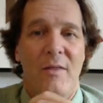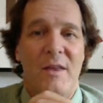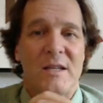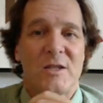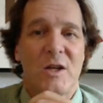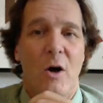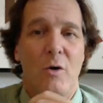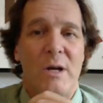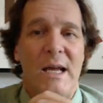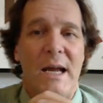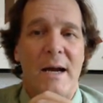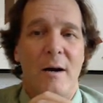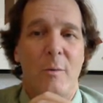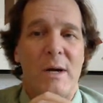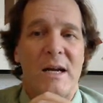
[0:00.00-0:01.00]
This code
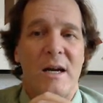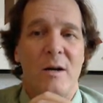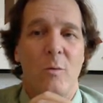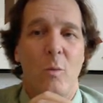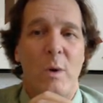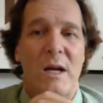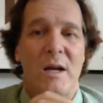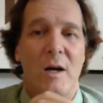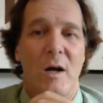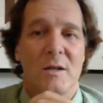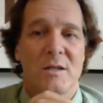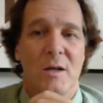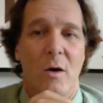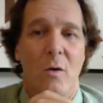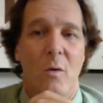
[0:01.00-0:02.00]
here, we could
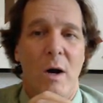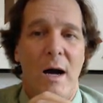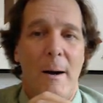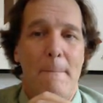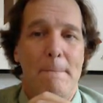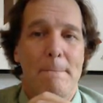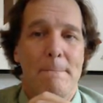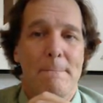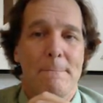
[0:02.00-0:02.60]
also